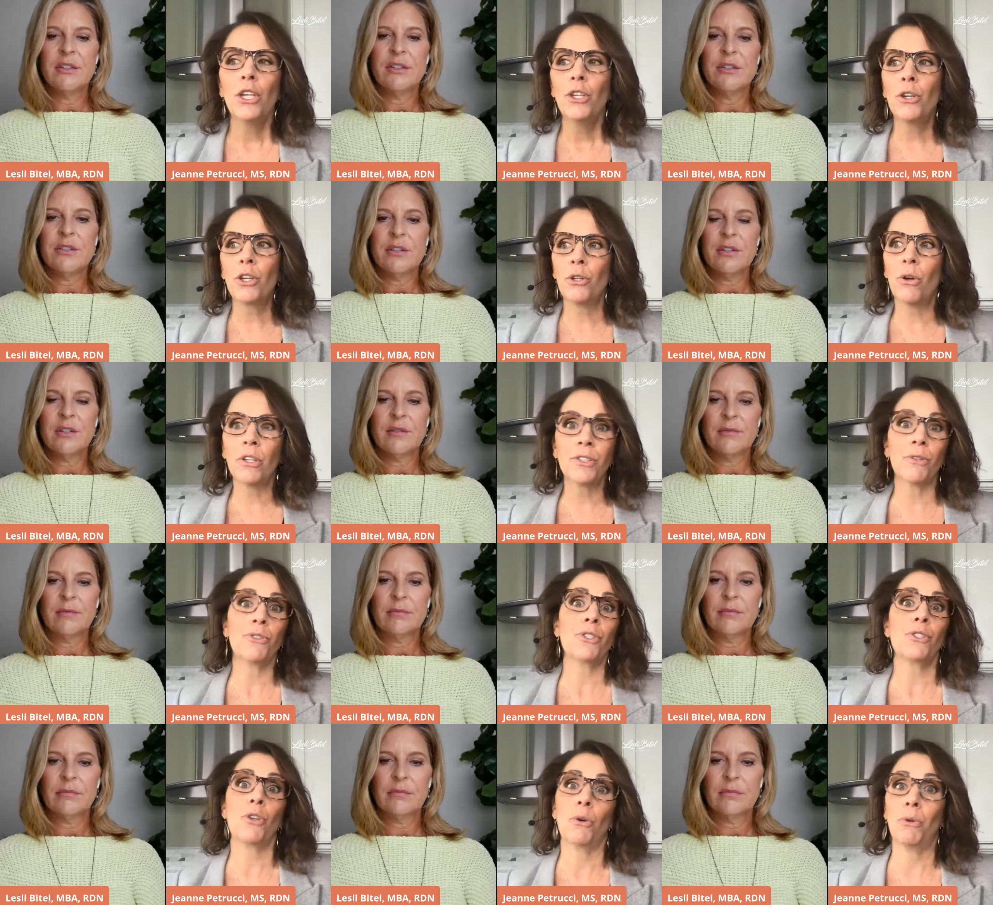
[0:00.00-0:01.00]
Speaker 1: You can also
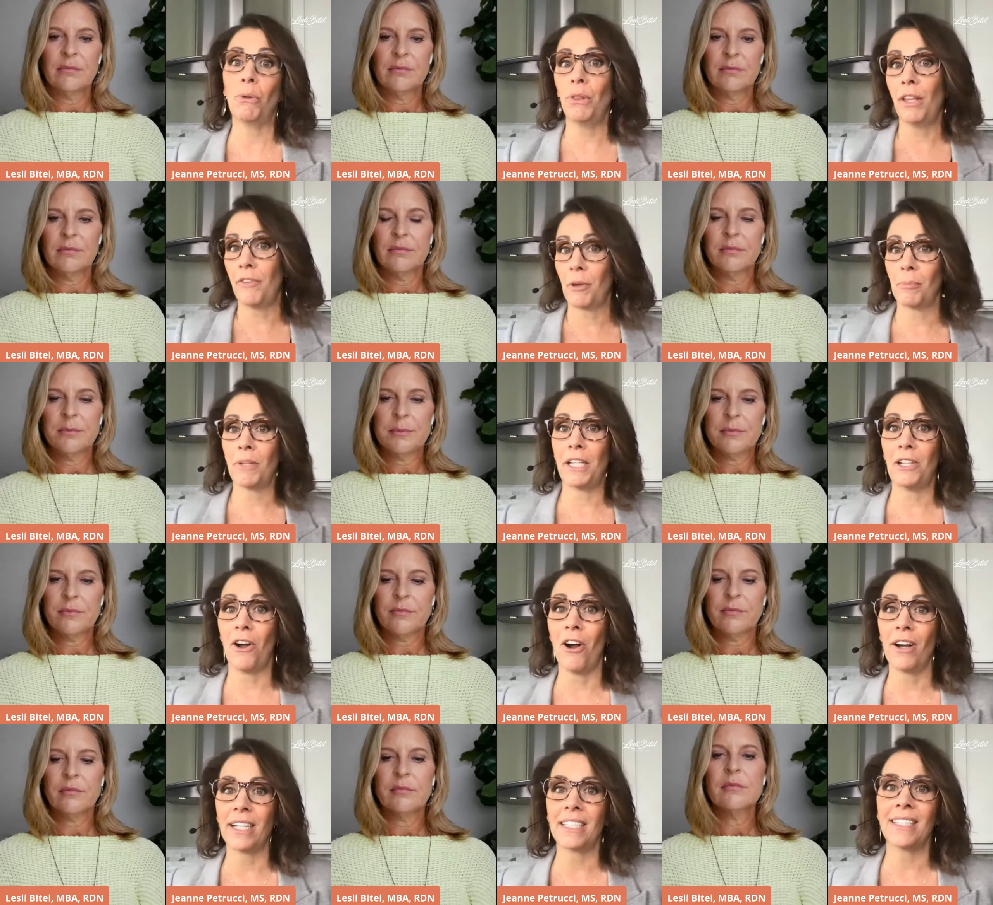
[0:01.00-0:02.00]
just go to
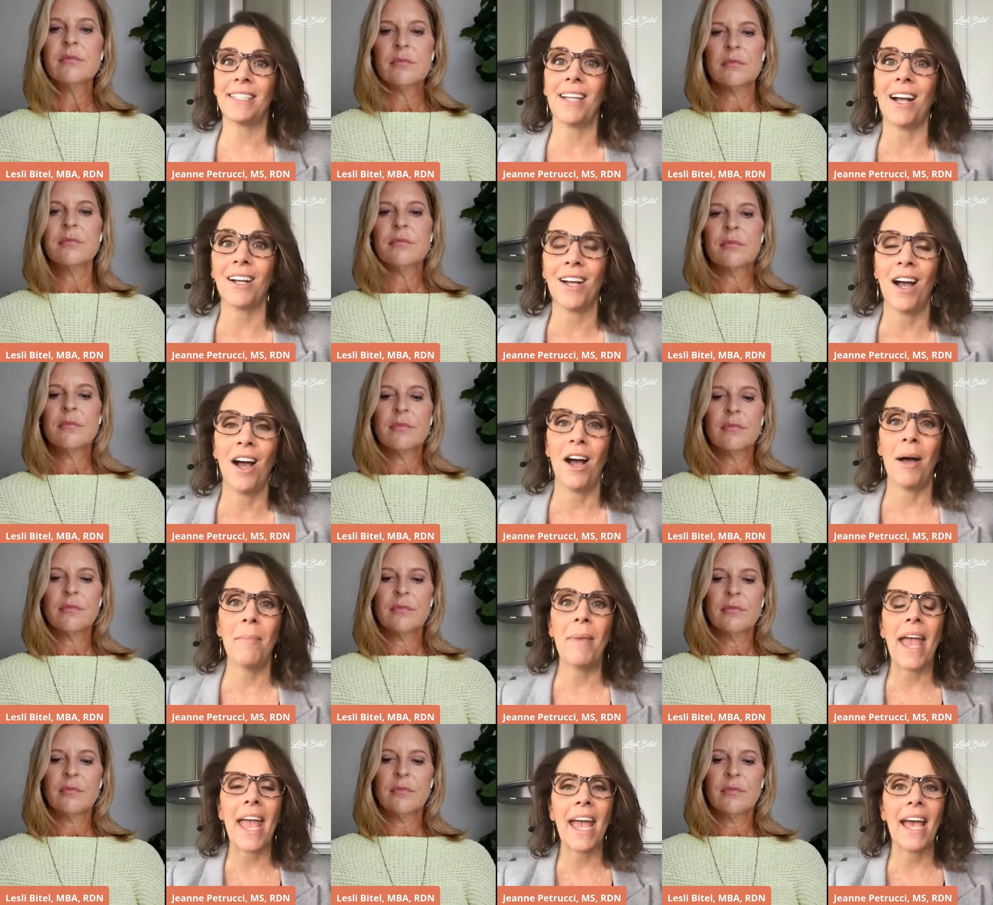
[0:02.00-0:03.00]
livingplaterx.com
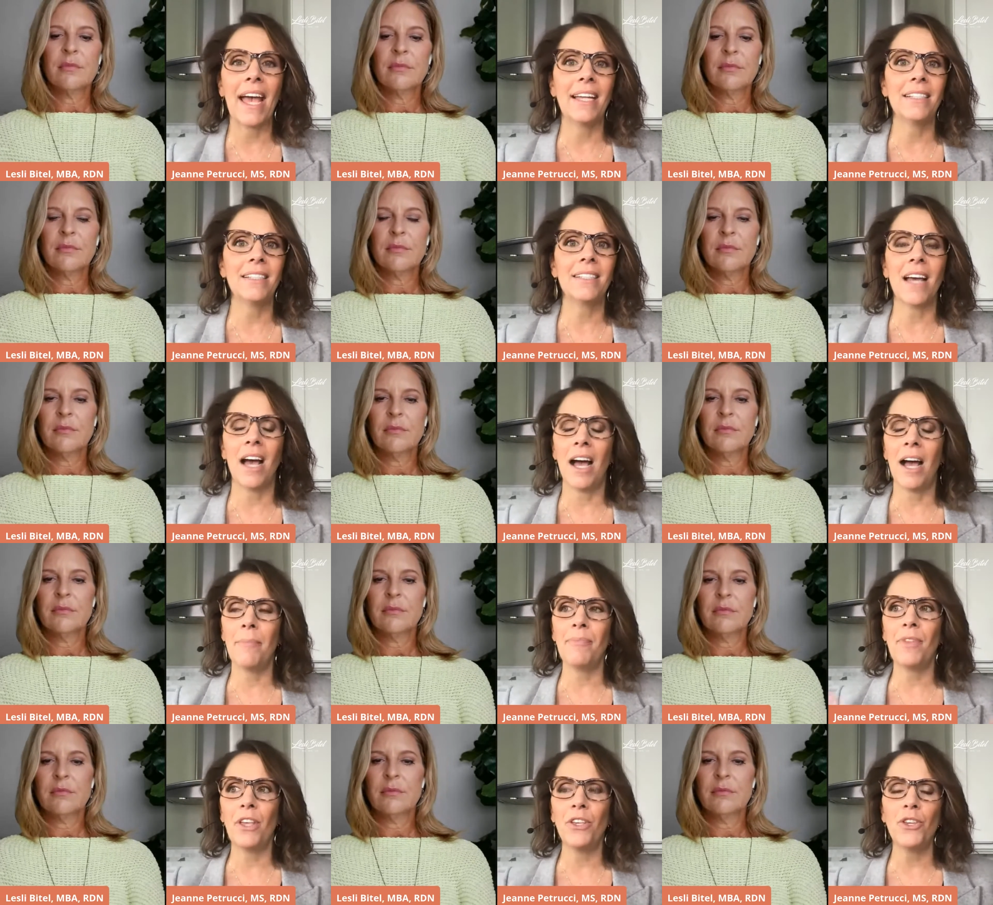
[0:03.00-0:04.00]
and
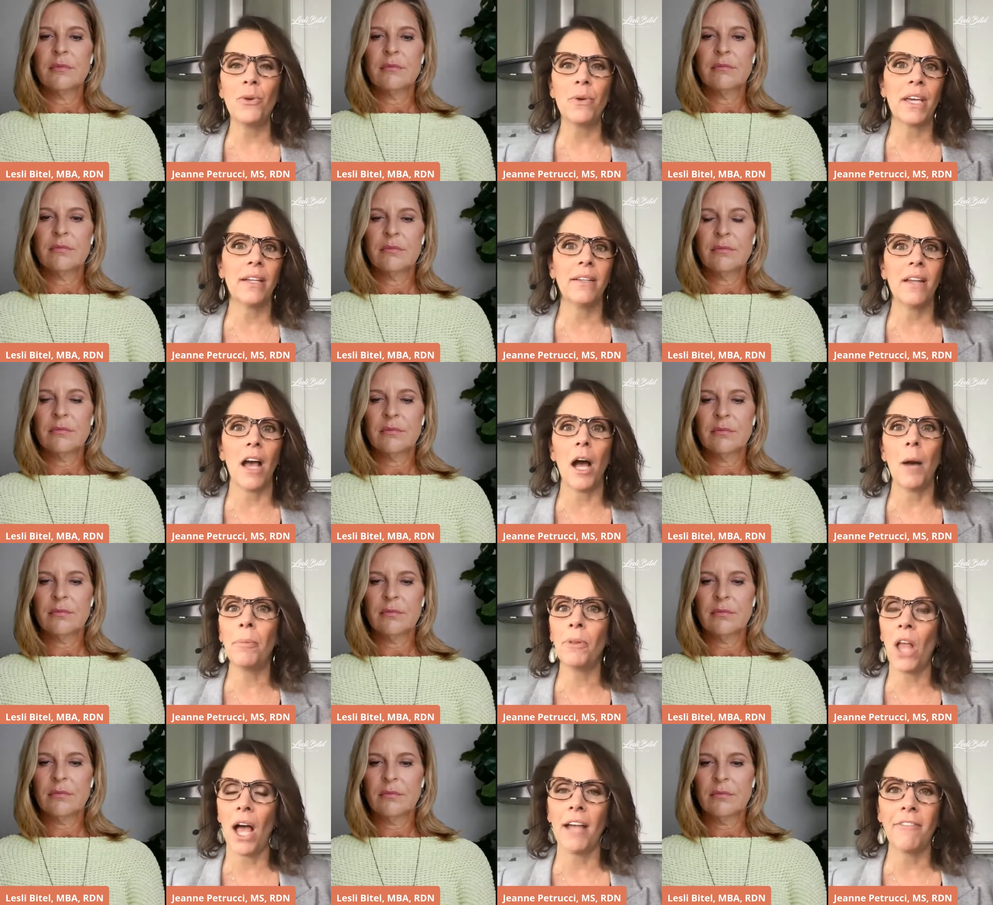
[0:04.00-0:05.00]
you can
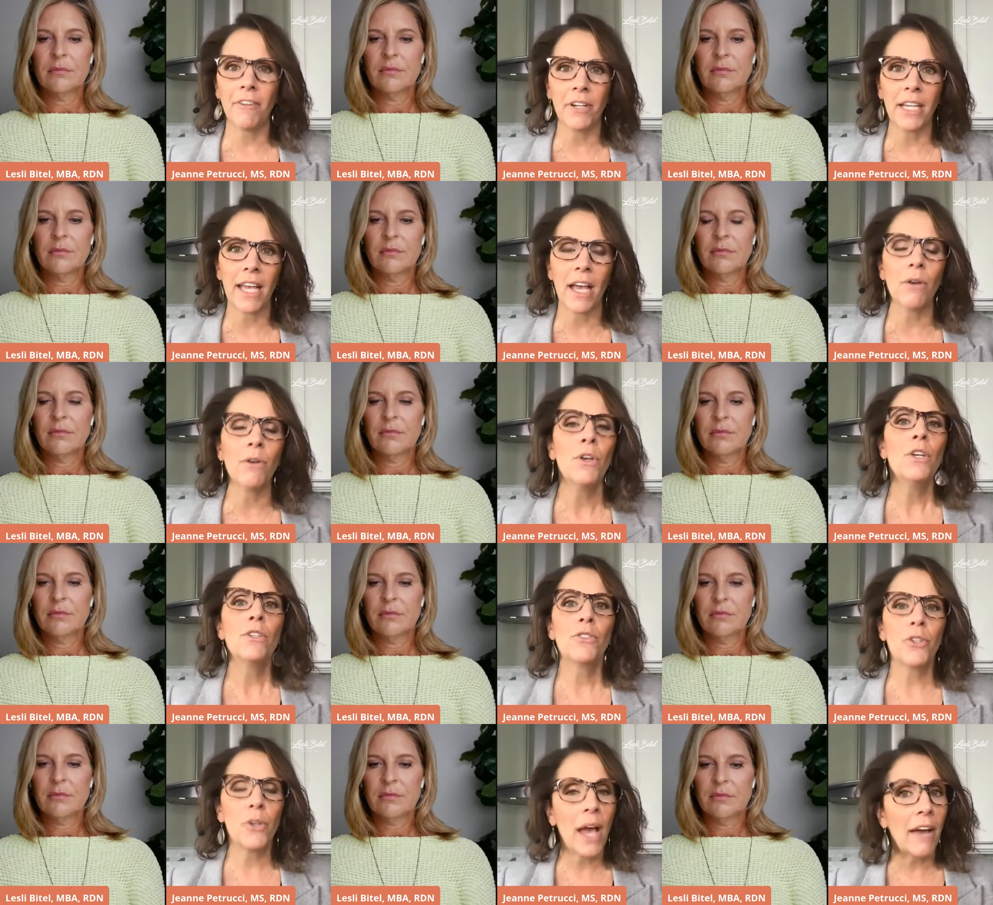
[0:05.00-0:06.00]
apply for an account.
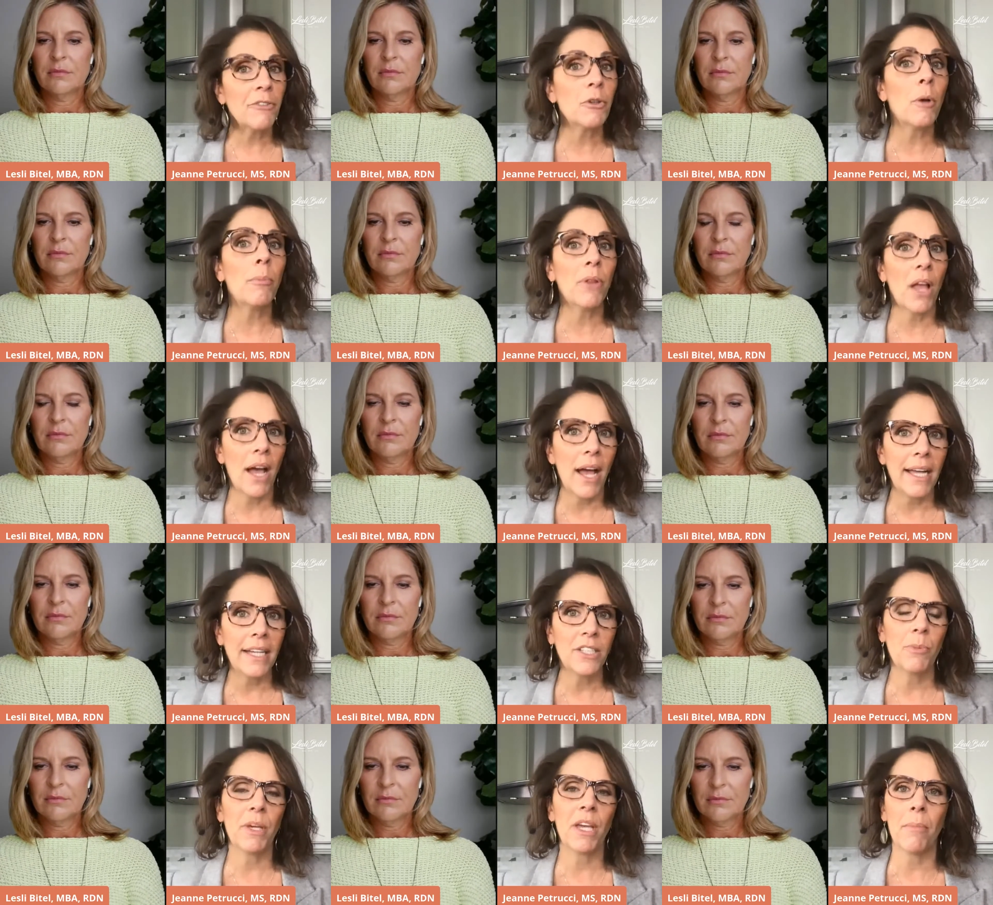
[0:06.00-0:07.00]
So you have to apply
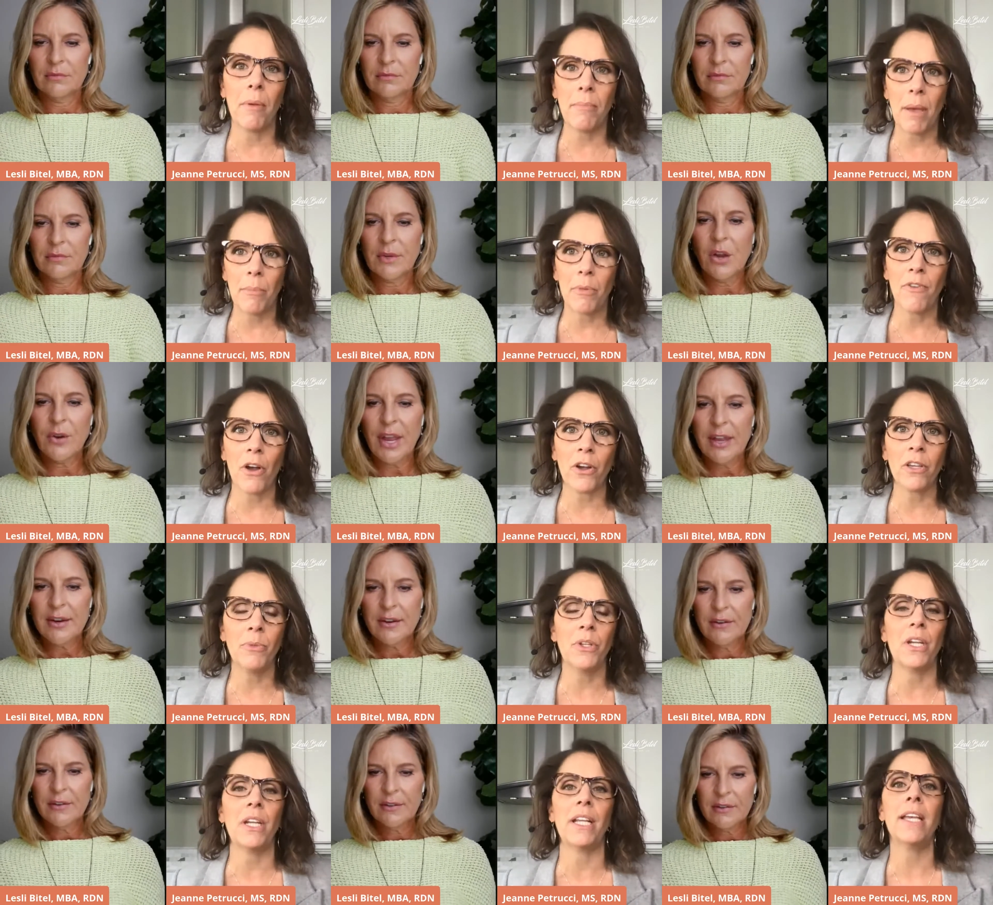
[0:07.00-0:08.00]
to become a member of our
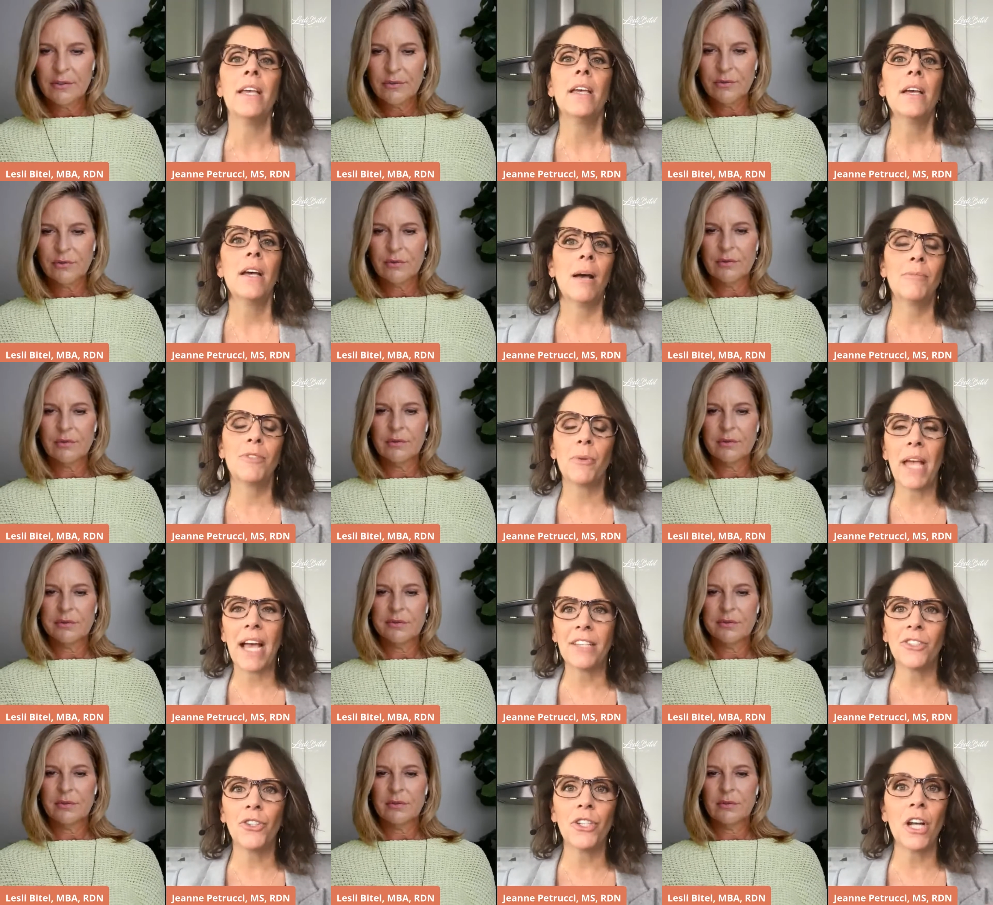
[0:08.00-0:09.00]
community. So we
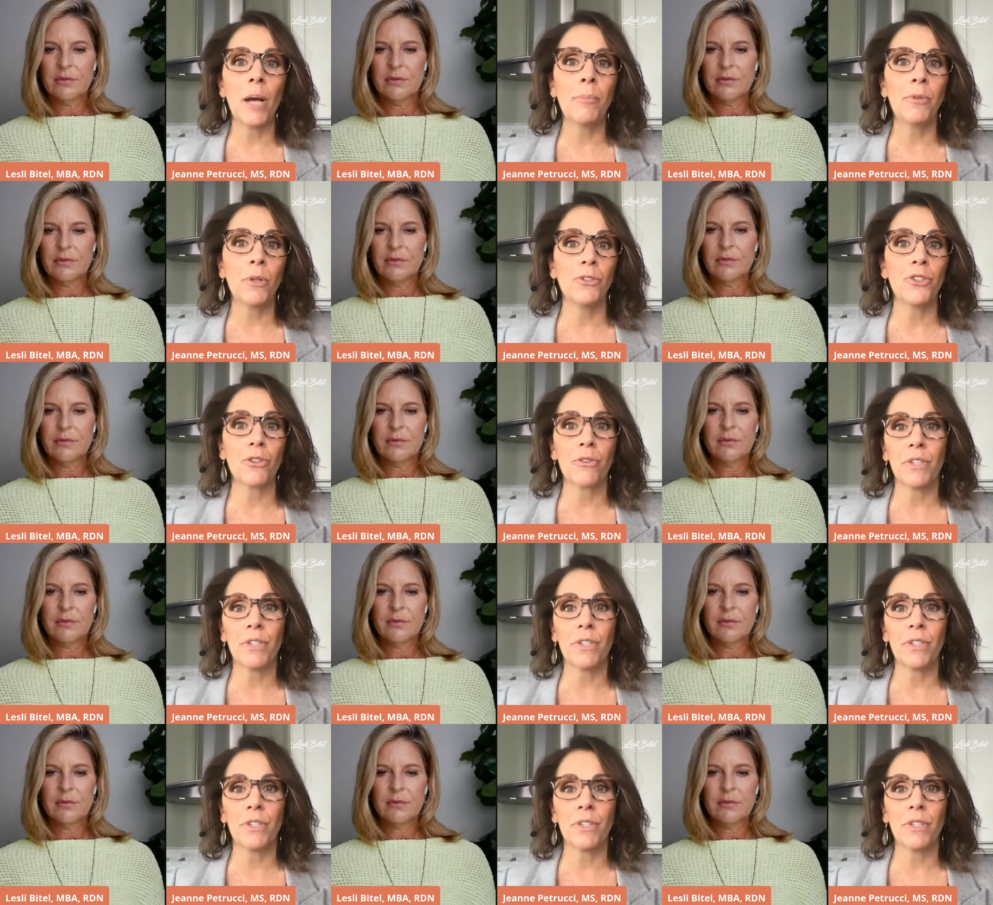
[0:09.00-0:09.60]
ask you to upload your